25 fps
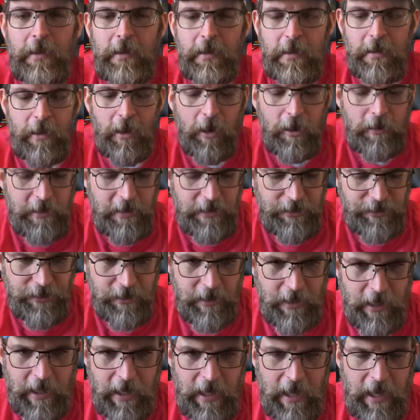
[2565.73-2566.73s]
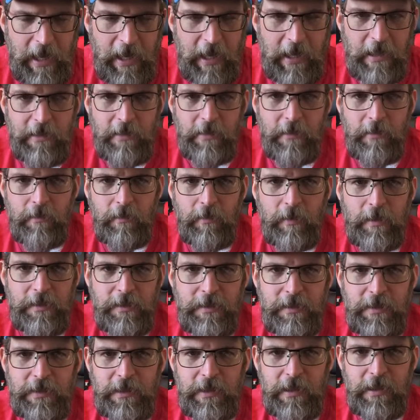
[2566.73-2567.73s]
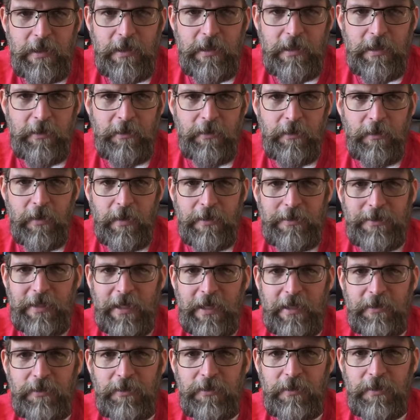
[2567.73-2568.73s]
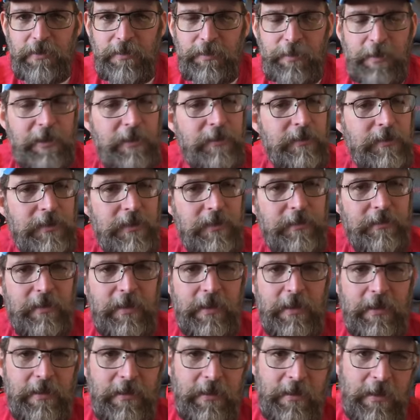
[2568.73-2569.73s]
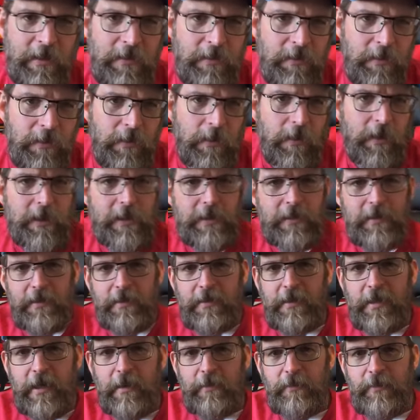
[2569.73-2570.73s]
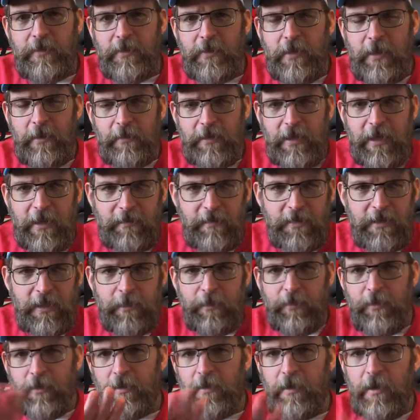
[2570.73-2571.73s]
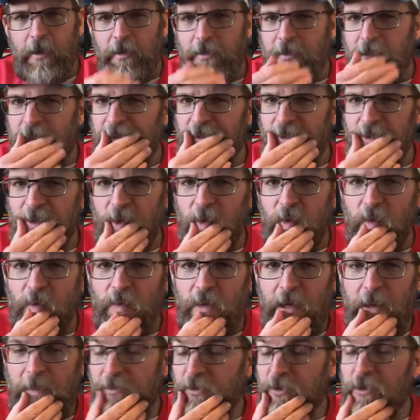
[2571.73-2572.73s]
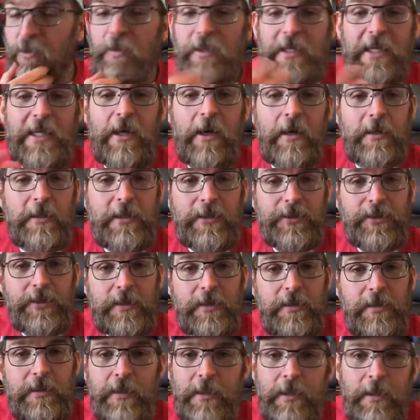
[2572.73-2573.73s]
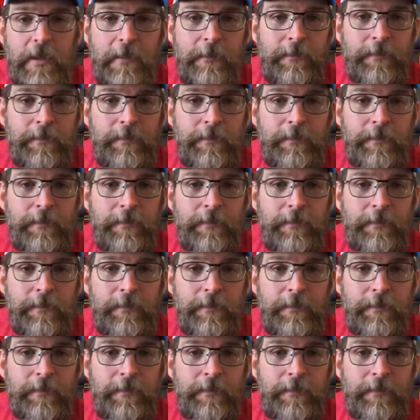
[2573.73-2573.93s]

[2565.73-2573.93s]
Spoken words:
The audition I had was here in Los Angeles. Peter was living in New York at the time, so they would have separate auditions. So I'm sure when he auditioned,